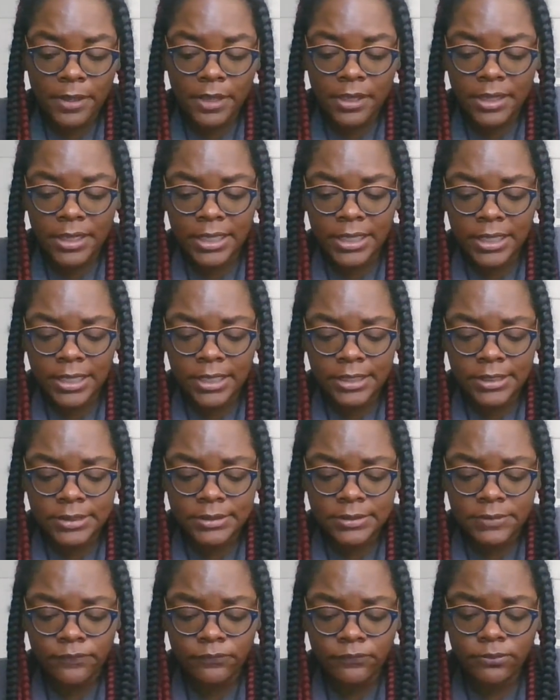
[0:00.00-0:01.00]

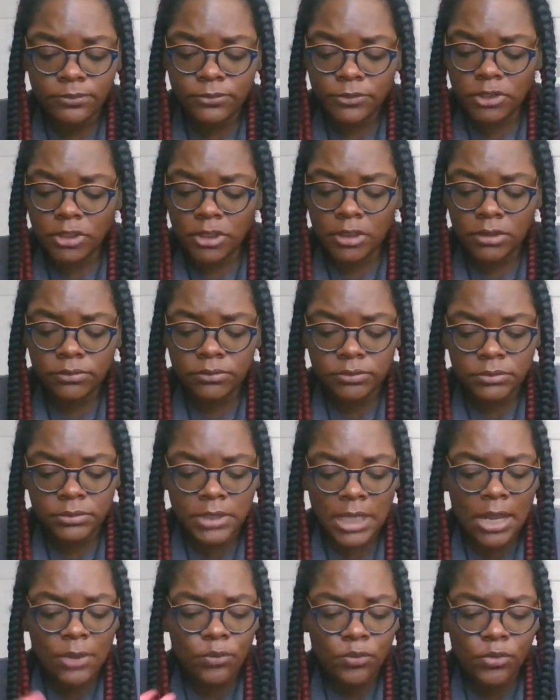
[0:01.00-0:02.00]
is, you know,
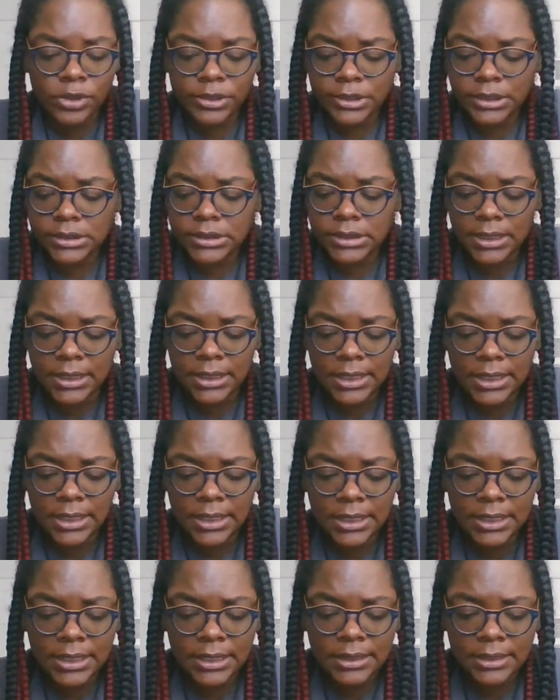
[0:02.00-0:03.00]
not wanting to
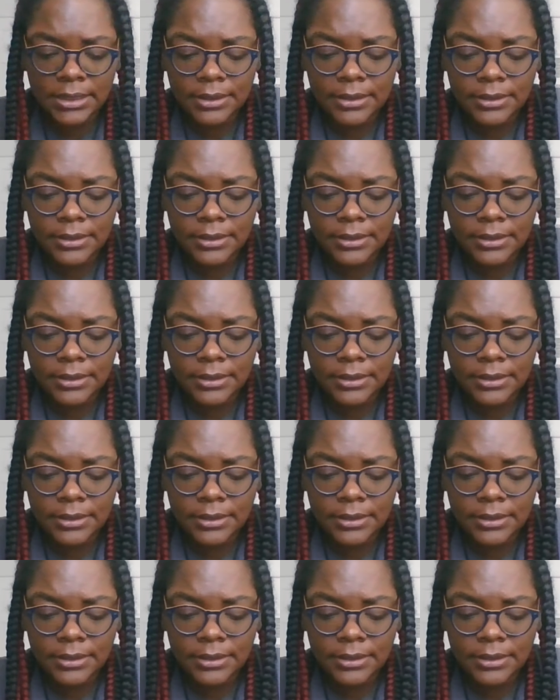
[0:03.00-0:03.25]
end.